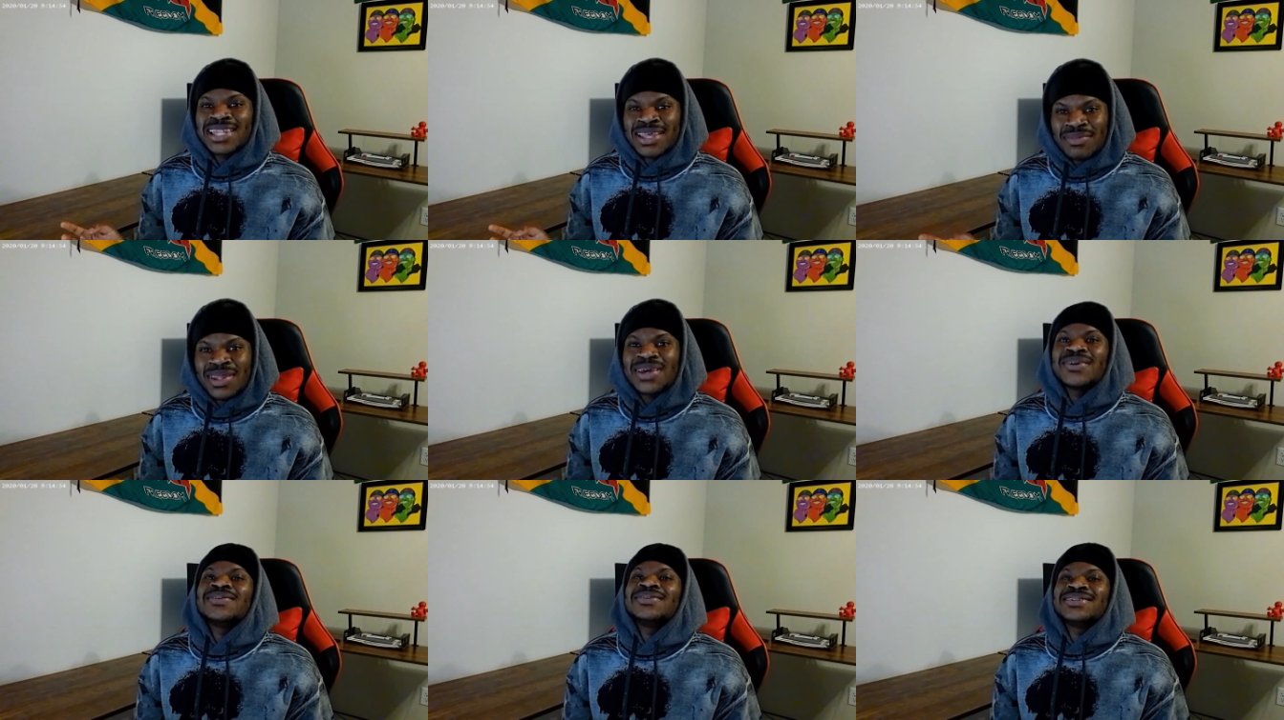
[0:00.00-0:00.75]
let me
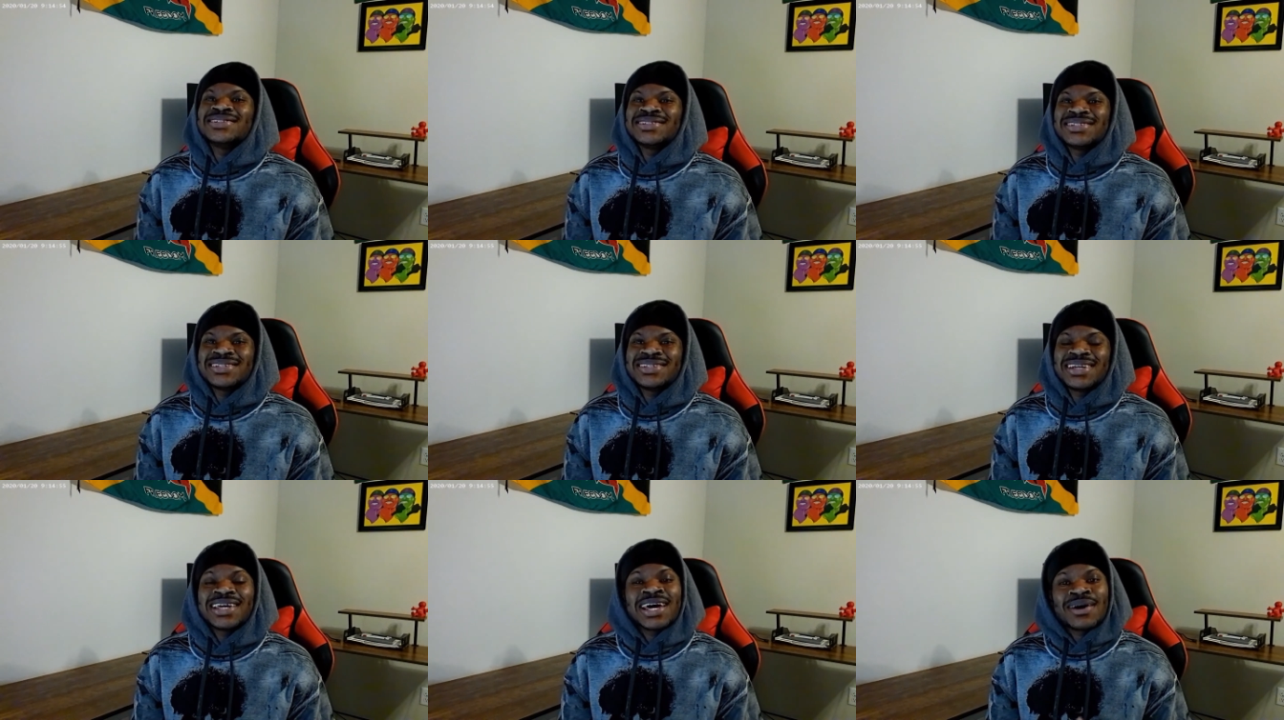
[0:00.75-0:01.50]
know,
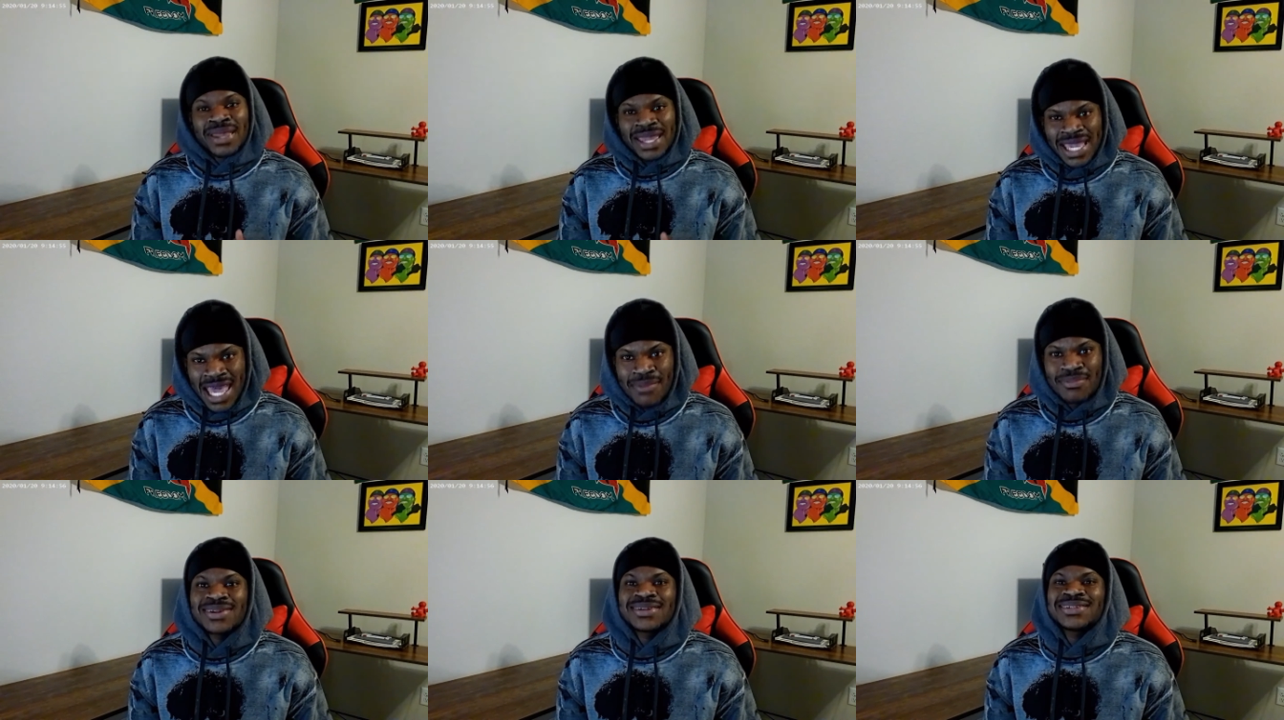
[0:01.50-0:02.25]
and I'll make it
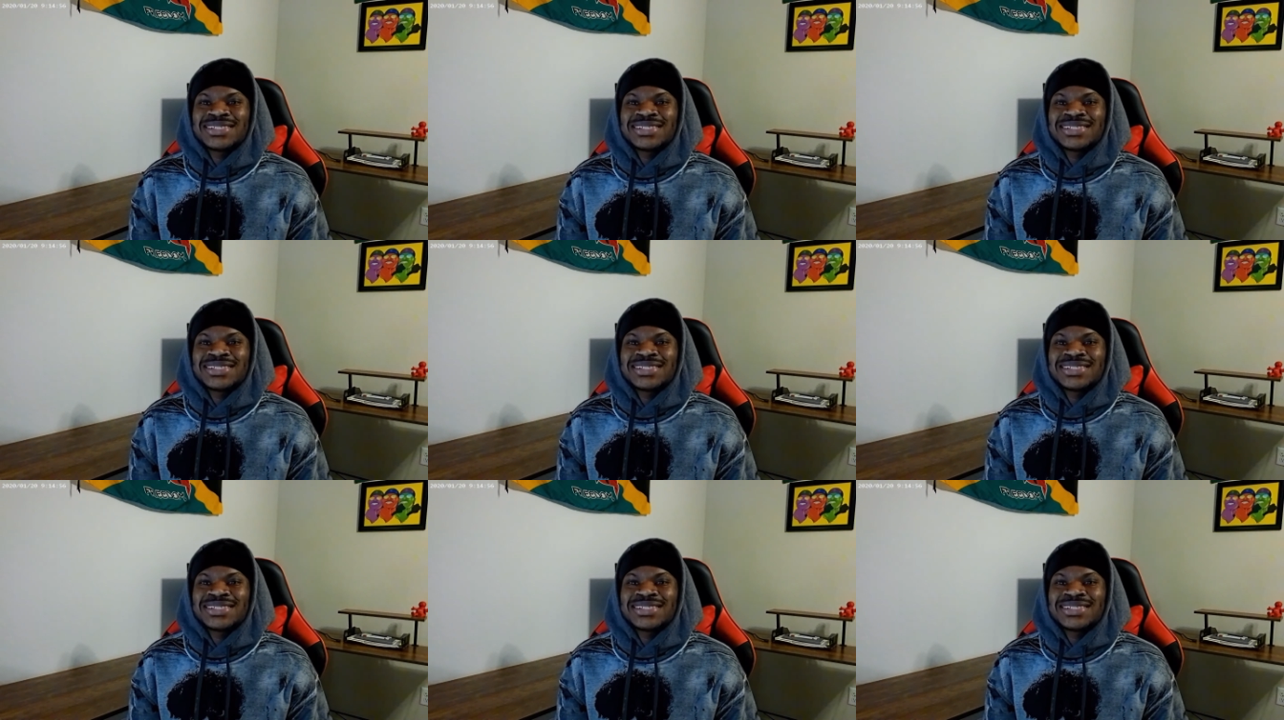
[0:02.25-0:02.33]
happen.